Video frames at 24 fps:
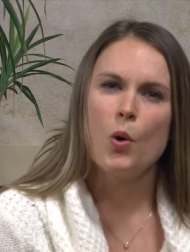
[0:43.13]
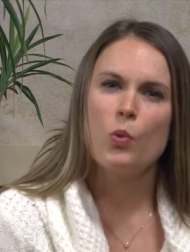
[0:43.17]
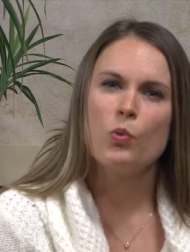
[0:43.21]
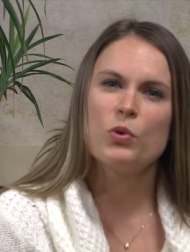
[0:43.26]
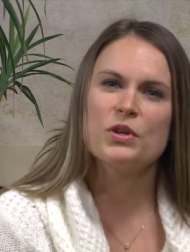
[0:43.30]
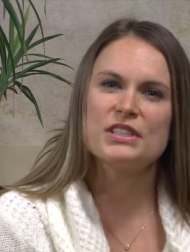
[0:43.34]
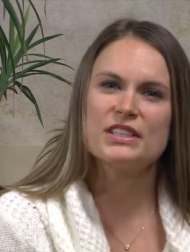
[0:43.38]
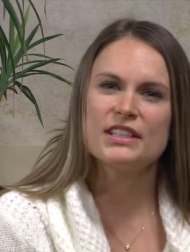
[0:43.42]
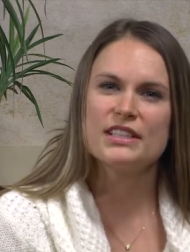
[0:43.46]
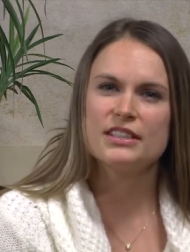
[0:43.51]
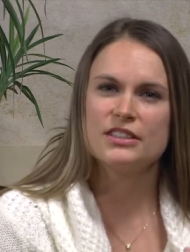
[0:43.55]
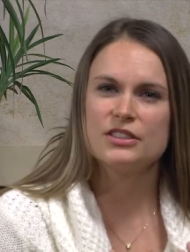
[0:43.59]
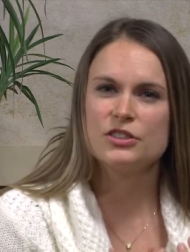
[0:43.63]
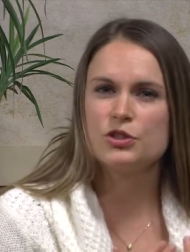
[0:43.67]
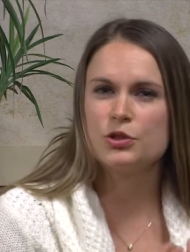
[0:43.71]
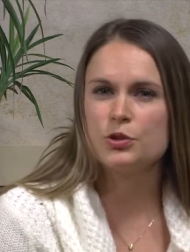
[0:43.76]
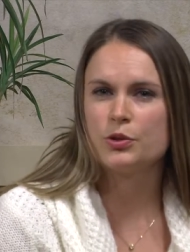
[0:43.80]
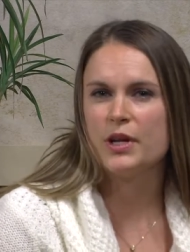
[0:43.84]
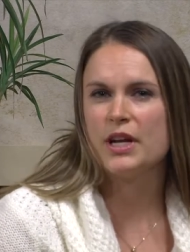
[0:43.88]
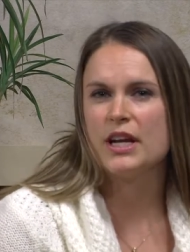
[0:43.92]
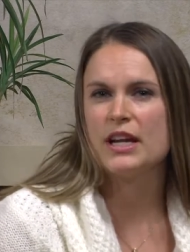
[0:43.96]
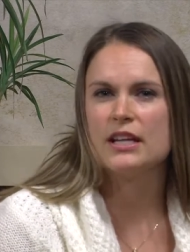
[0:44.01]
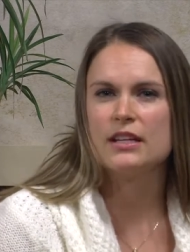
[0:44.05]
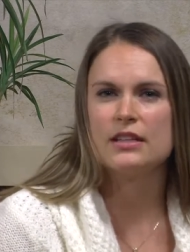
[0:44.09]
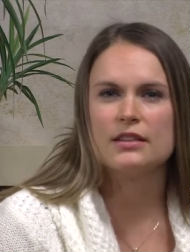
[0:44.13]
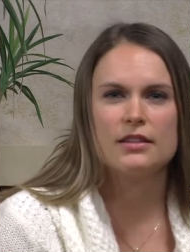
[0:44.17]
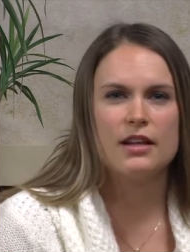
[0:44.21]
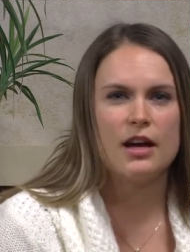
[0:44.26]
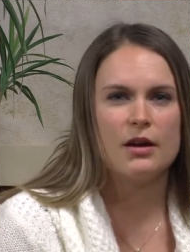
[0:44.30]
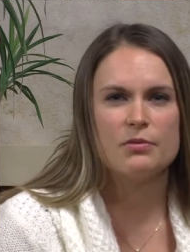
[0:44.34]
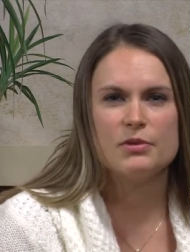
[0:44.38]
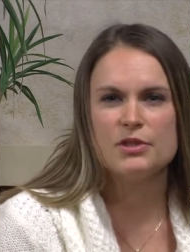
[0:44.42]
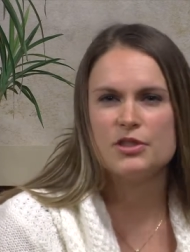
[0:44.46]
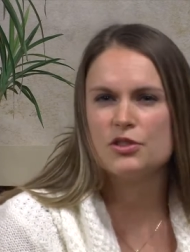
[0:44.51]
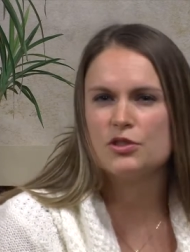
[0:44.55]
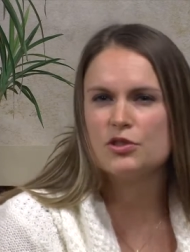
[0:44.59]
was like a train
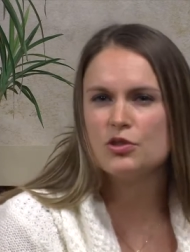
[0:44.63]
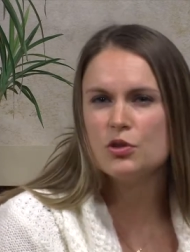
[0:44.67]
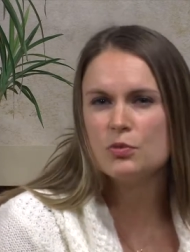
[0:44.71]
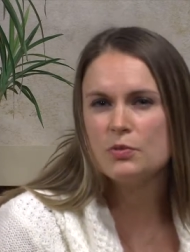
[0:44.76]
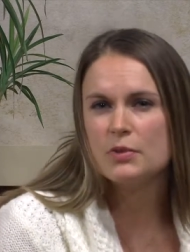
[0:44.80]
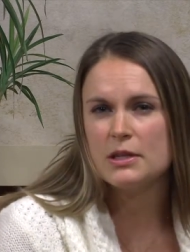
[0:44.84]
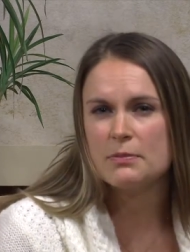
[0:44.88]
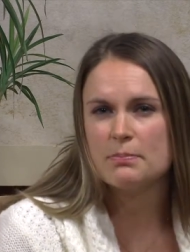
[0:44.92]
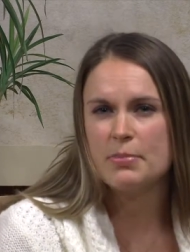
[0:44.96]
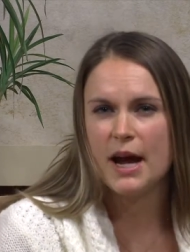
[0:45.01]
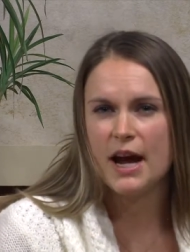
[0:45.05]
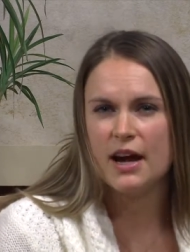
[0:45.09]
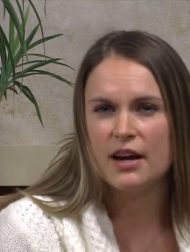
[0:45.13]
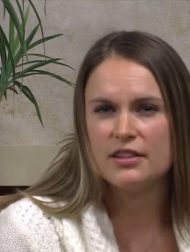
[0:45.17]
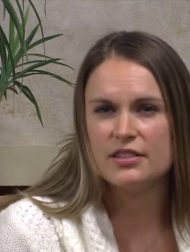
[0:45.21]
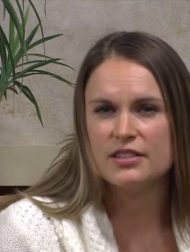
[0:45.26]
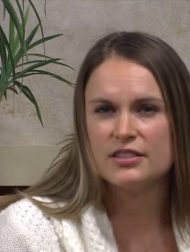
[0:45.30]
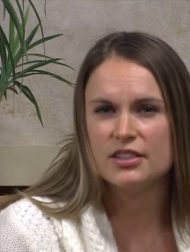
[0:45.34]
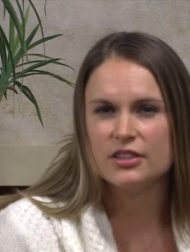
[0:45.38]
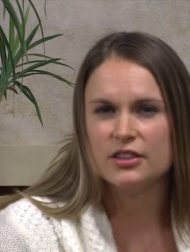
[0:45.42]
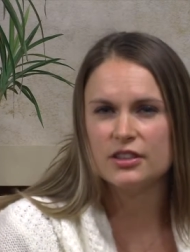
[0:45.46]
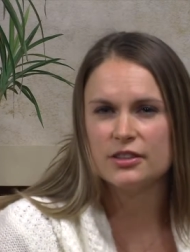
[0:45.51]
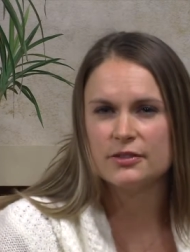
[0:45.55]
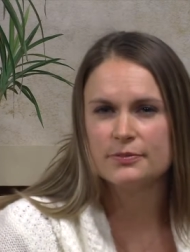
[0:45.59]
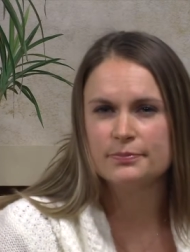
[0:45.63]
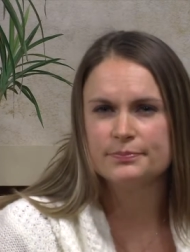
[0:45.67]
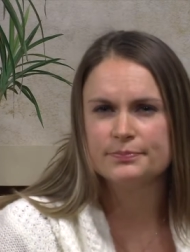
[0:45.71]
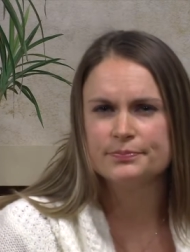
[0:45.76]
that was zooming past her.